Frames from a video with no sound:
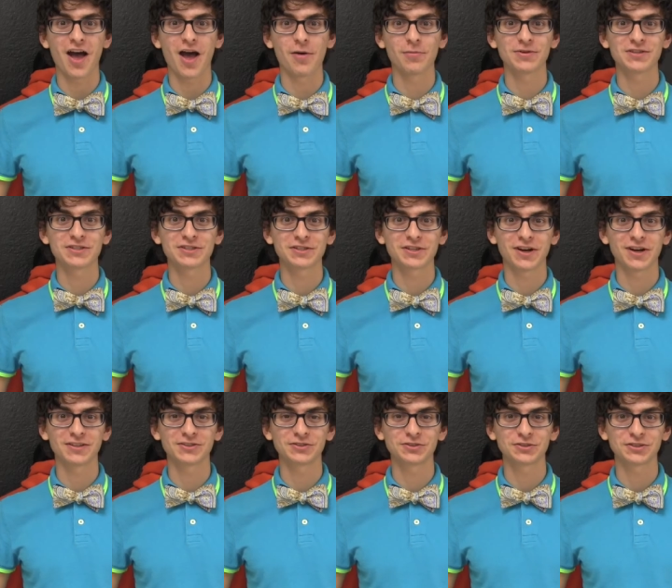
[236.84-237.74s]
Amish
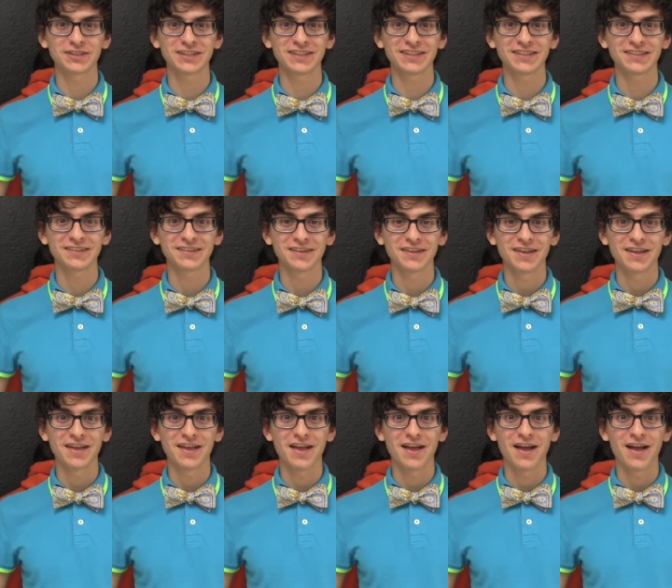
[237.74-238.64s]
country.
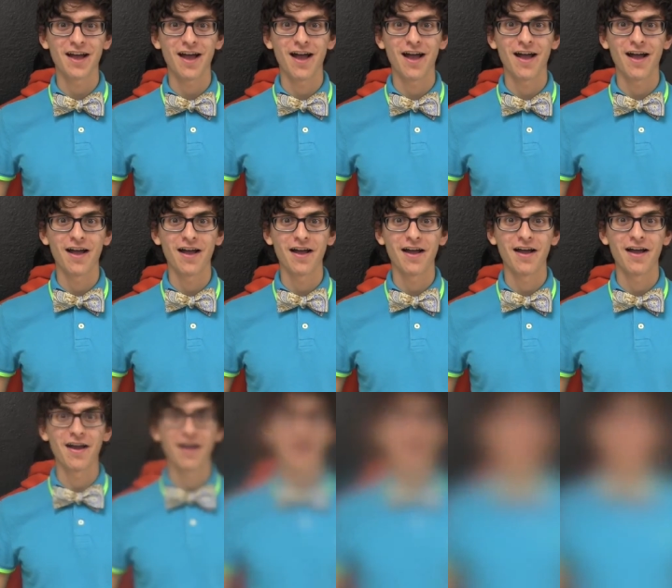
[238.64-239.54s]

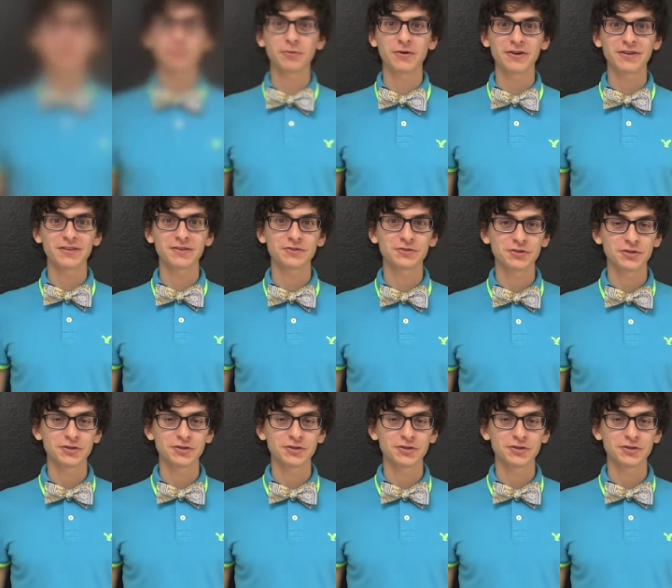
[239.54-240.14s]
My favorite part of the